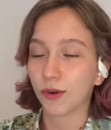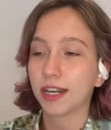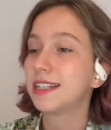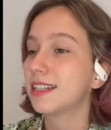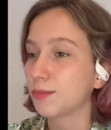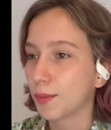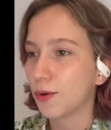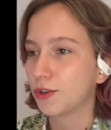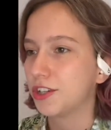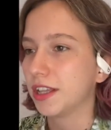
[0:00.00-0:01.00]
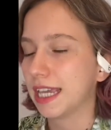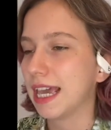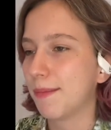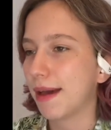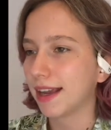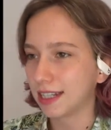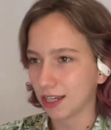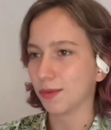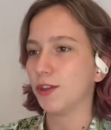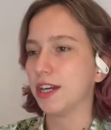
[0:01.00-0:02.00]
already disproportionately
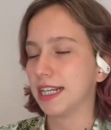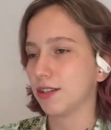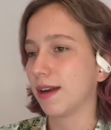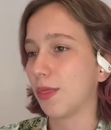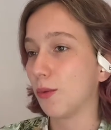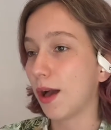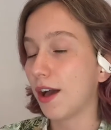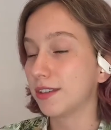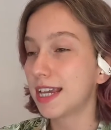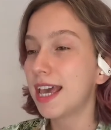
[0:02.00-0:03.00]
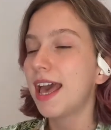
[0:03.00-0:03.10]
impacting communities around the world.